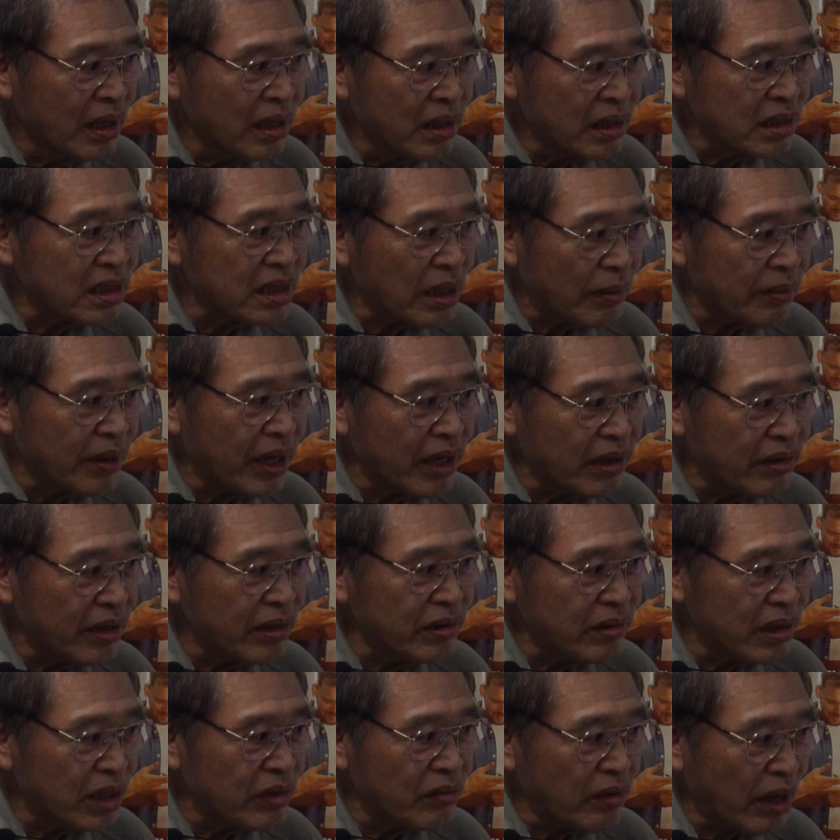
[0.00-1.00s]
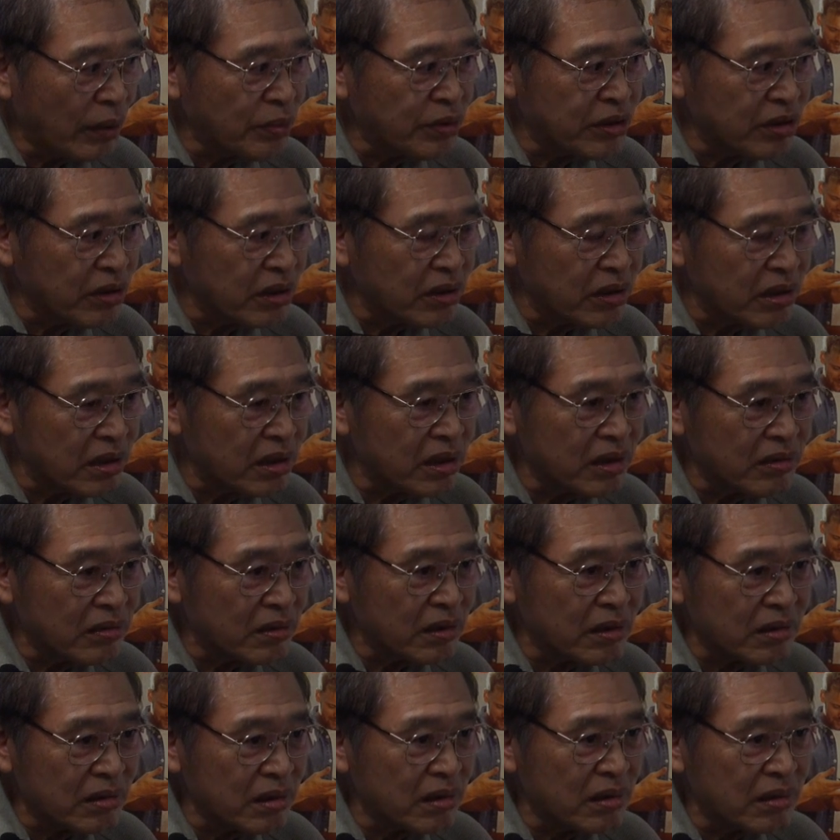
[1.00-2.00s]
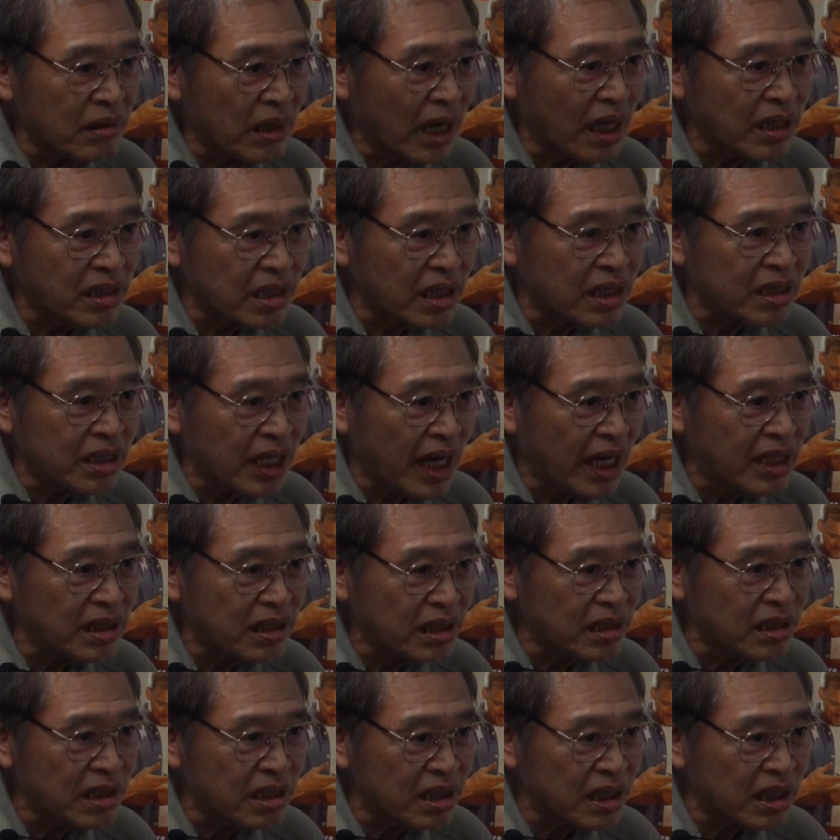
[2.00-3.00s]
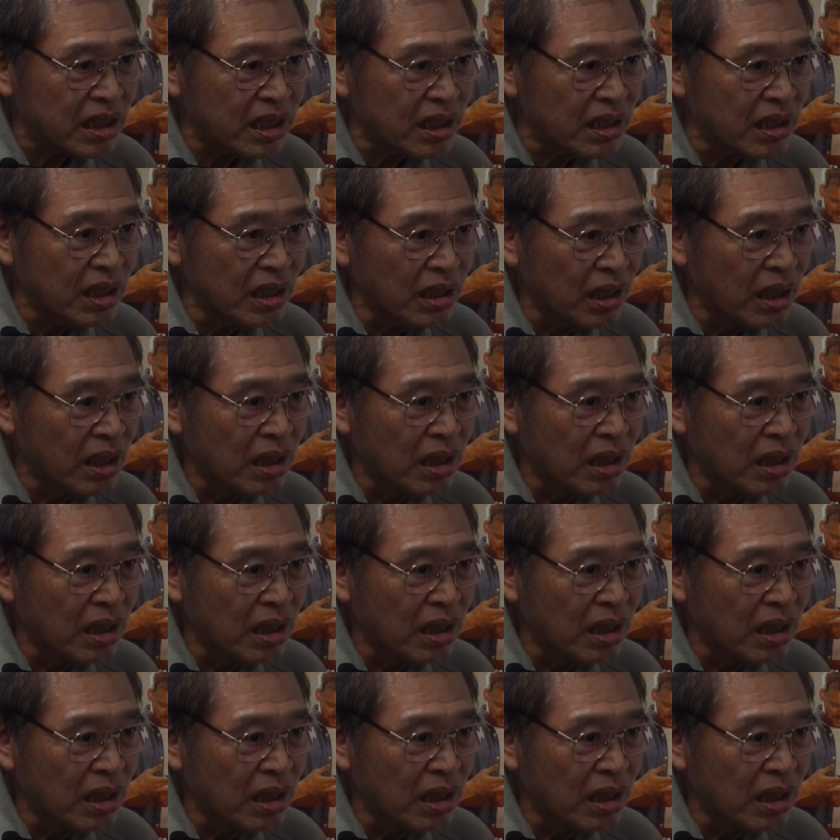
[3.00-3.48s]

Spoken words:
Subaerial eruptions has a tendency